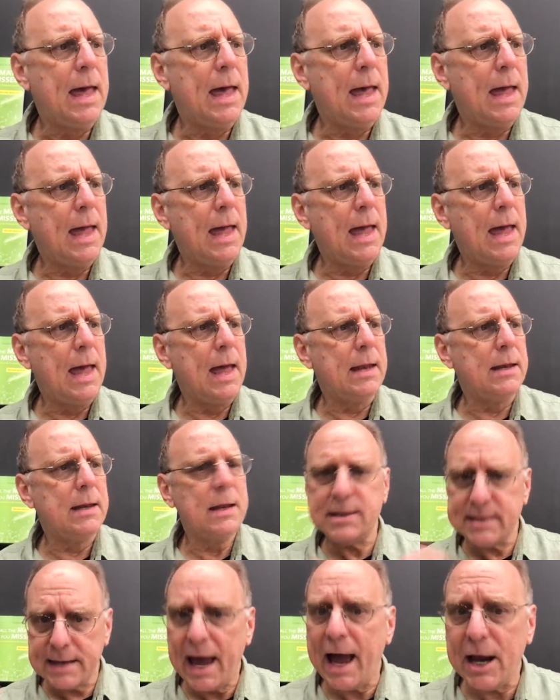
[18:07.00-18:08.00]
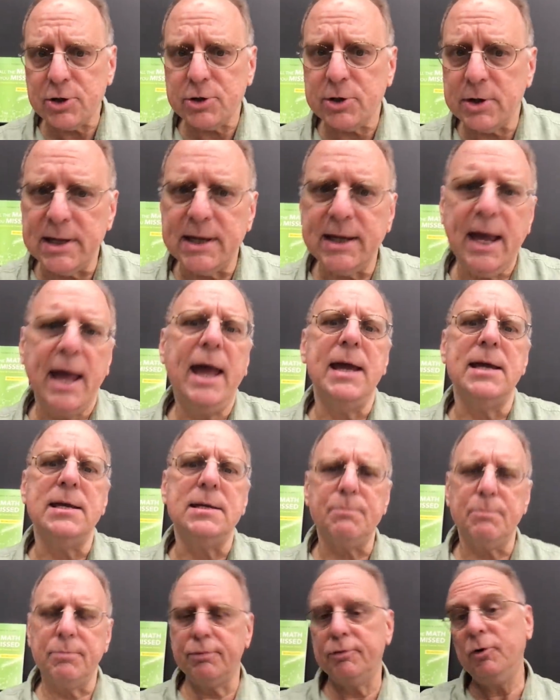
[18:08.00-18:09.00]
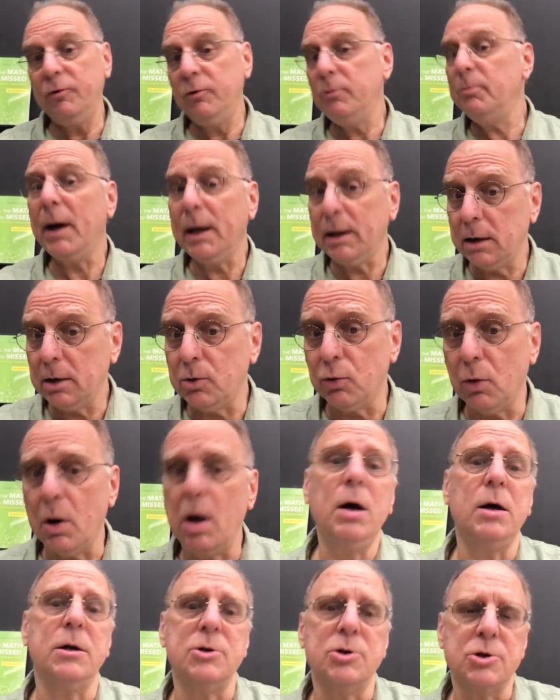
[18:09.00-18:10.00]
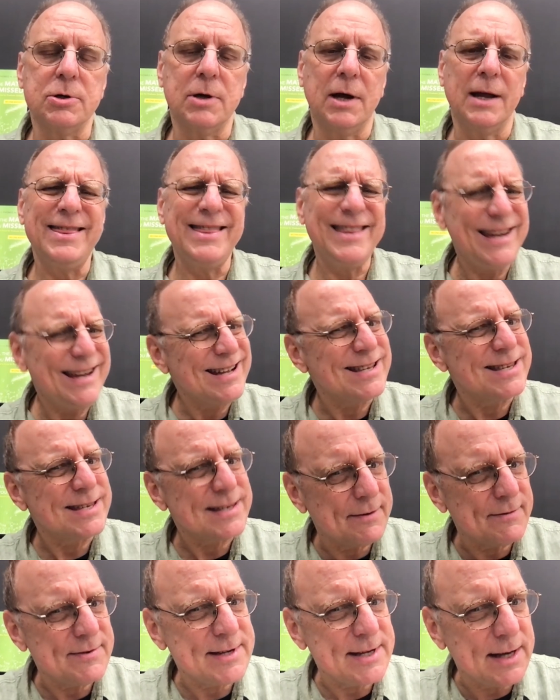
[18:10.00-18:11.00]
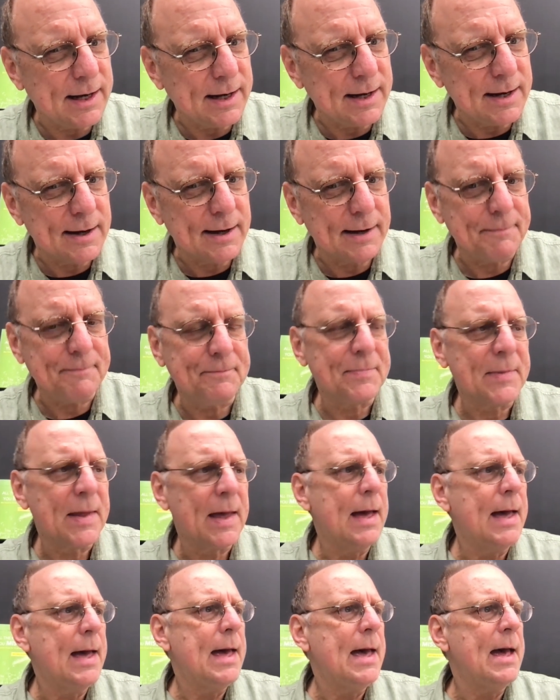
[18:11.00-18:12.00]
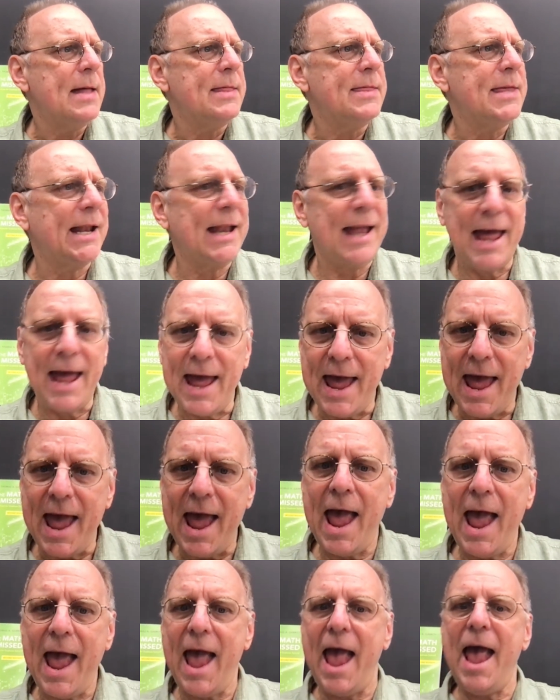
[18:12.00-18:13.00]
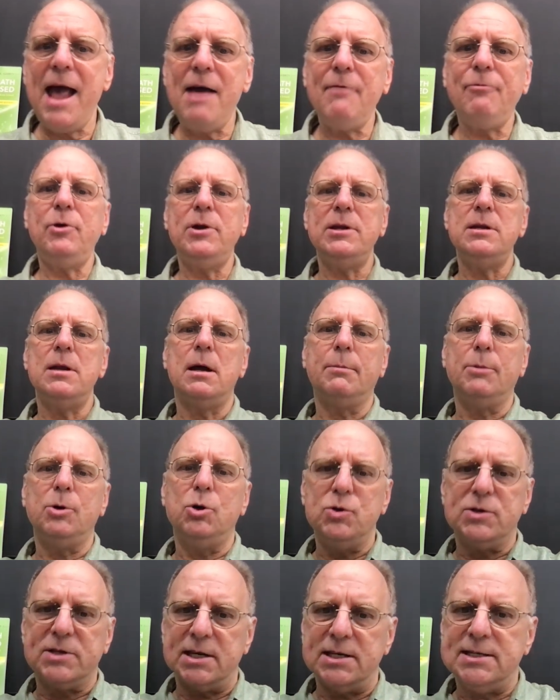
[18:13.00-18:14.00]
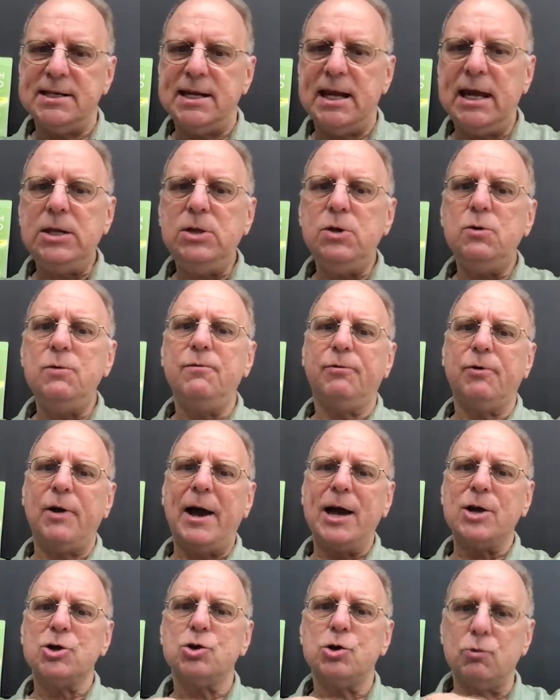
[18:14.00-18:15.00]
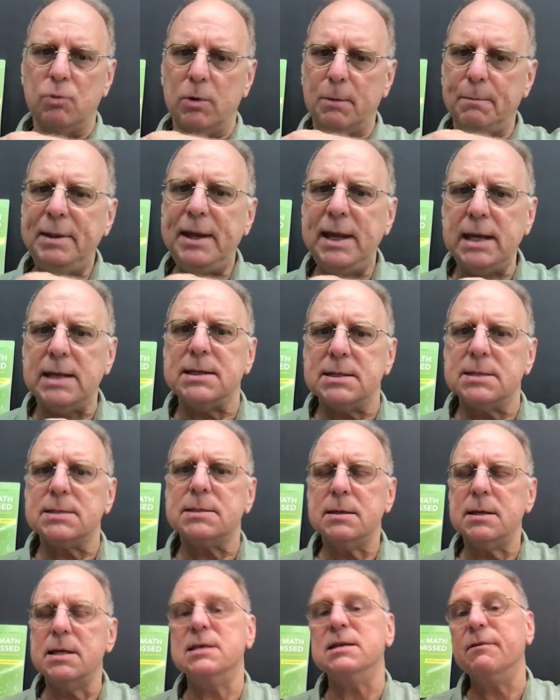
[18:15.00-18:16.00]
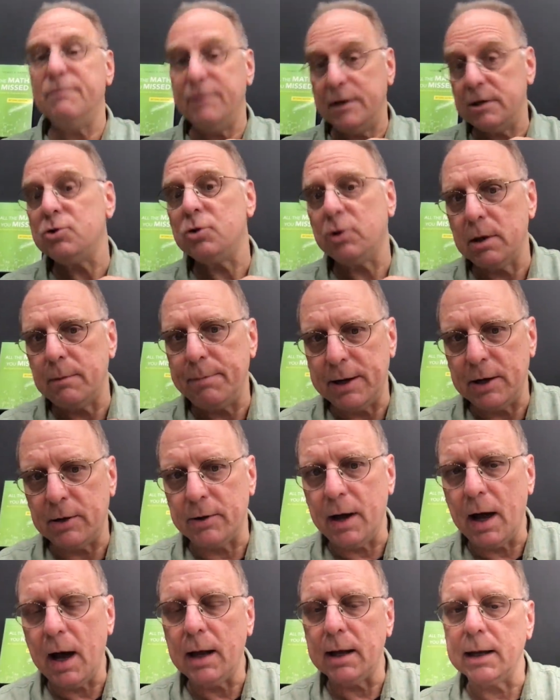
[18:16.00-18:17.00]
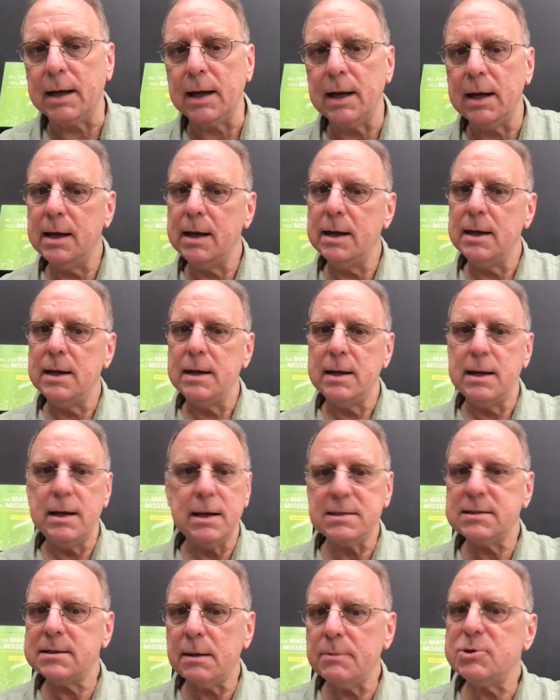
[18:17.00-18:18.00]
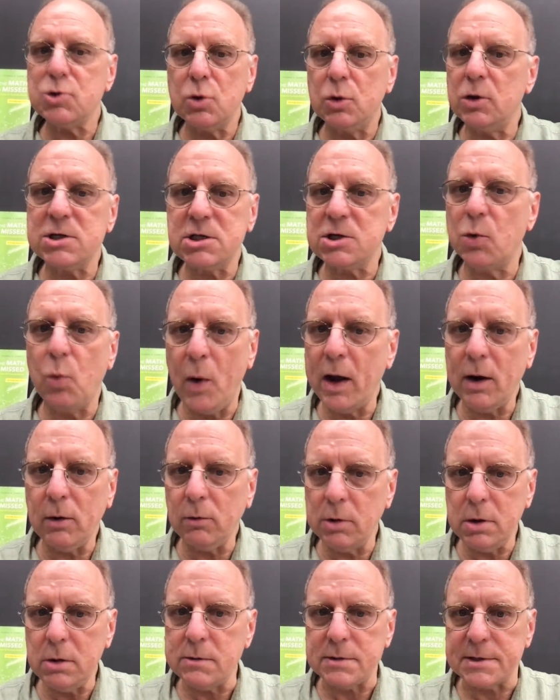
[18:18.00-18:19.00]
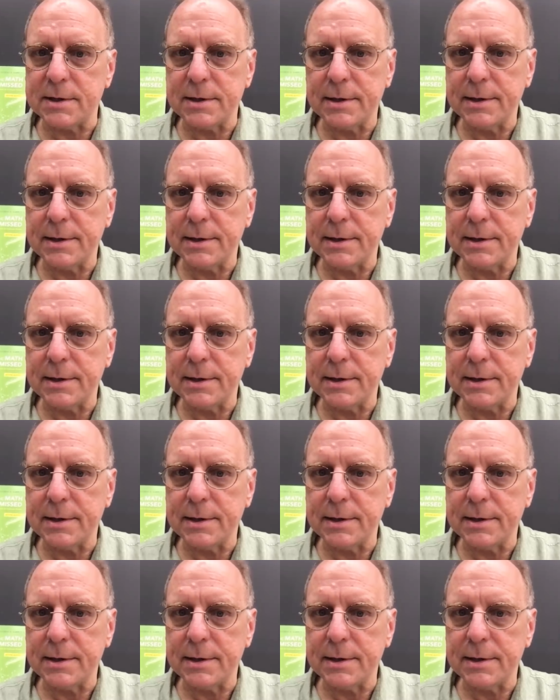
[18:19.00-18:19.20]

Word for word: And it's actually the case, proven by Lagrange, I think in 1789, that every number whose continued fraction repeats is eventually periodic is some sort of square root.